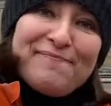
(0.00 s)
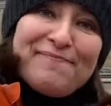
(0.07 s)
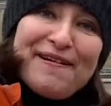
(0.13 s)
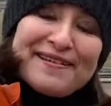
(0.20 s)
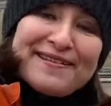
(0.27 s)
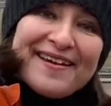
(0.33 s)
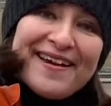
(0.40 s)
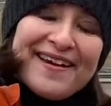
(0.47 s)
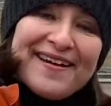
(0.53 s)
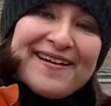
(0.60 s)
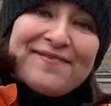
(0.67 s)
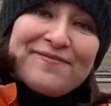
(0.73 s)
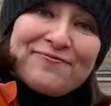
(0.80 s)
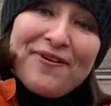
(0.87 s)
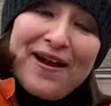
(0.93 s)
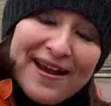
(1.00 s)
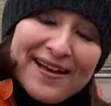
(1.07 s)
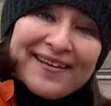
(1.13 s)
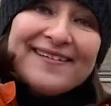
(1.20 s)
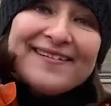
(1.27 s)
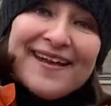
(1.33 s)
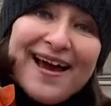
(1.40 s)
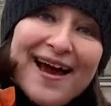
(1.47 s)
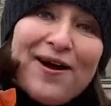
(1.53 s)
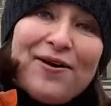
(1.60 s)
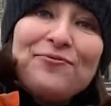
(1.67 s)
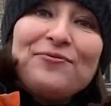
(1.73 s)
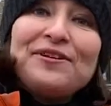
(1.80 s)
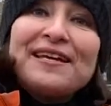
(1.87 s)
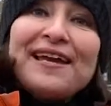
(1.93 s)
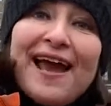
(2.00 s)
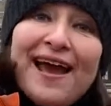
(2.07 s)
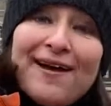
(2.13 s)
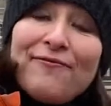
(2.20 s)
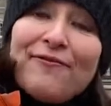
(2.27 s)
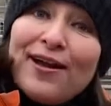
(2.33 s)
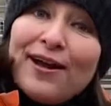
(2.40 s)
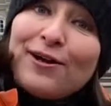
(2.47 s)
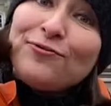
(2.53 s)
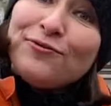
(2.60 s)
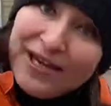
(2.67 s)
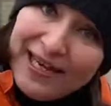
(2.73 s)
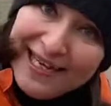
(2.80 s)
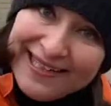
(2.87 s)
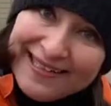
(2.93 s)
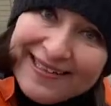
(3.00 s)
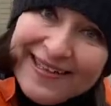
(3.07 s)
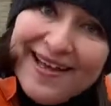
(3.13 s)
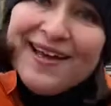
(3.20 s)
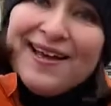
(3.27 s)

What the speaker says: but right now we have a queen,